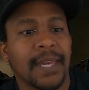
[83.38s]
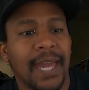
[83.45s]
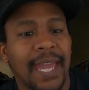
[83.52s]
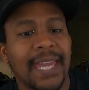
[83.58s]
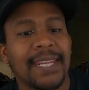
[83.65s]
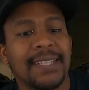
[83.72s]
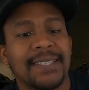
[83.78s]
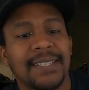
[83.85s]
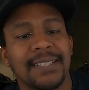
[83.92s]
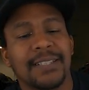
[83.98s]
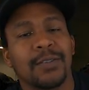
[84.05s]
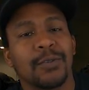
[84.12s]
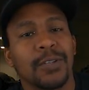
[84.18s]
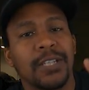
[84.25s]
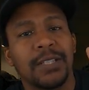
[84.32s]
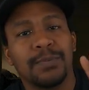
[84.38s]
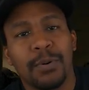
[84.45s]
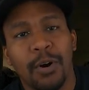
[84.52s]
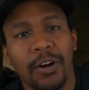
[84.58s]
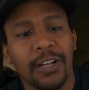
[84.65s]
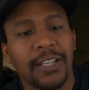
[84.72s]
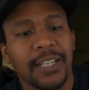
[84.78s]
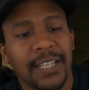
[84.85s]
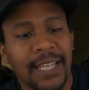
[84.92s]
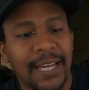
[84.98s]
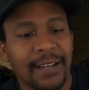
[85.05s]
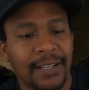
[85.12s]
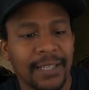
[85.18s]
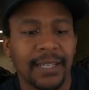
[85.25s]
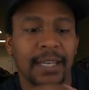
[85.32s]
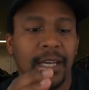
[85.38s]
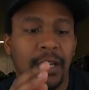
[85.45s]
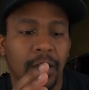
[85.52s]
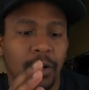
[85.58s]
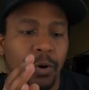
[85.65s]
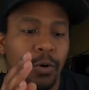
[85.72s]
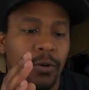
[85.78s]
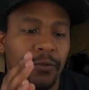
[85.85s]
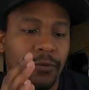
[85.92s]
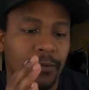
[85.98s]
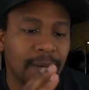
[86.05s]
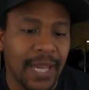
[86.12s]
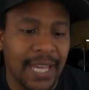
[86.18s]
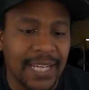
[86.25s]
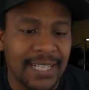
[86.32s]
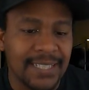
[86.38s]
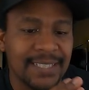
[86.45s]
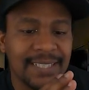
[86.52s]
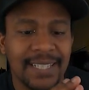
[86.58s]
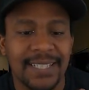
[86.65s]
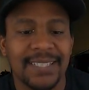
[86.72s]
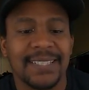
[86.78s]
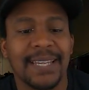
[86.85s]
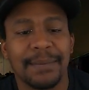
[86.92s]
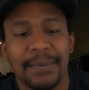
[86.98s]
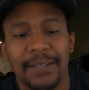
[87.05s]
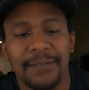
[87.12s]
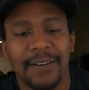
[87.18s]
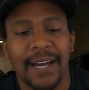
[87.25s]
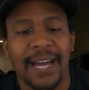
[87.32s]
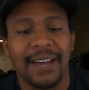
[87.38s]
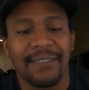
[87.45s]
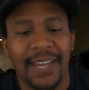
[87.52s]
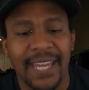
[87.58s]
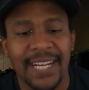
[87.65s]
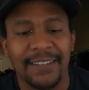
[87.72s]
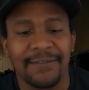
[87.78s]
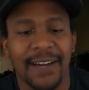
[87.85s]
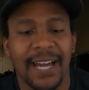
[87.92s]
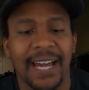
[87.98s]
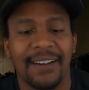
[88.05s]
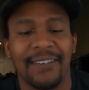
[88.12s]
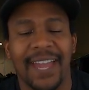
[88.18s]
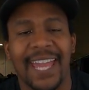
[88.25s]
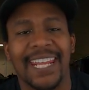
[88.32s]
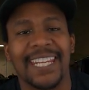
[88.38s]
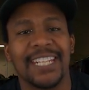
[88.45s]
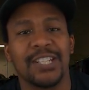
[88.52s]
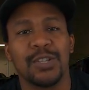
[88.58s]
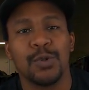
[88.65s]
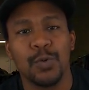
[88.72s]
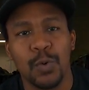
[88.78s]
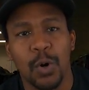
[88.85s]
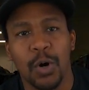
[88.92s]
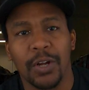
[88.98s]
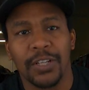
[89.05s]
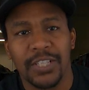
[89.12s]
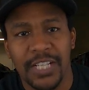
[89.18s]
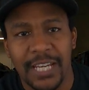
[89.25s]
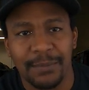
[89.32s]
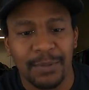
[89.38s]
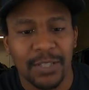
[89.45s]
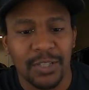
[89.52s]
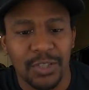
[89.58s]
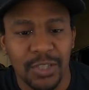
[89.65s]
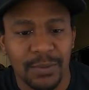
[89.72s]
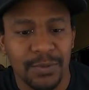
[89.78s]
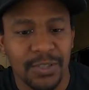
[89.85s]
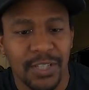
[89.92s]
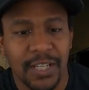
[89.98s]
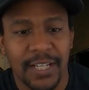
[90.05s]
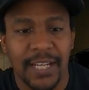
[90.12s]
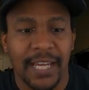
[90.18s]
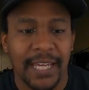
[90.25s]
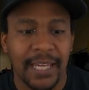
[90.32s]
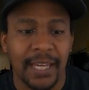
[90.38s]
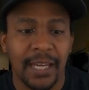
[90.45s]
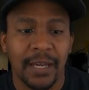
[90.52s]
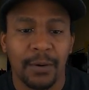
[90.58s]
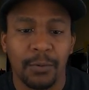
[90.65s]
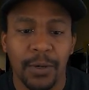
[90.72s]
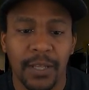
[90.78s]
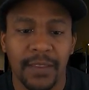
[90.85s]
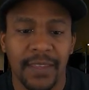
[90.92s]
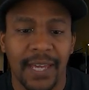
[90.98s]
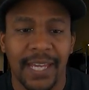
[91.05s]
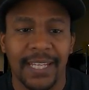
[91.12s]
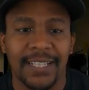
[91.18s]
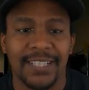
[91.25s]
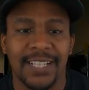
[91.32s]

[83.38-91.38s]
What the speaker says: 86 degrees, partly cloudy, going from 86, 75, 85, 82 on Championship Sunday with a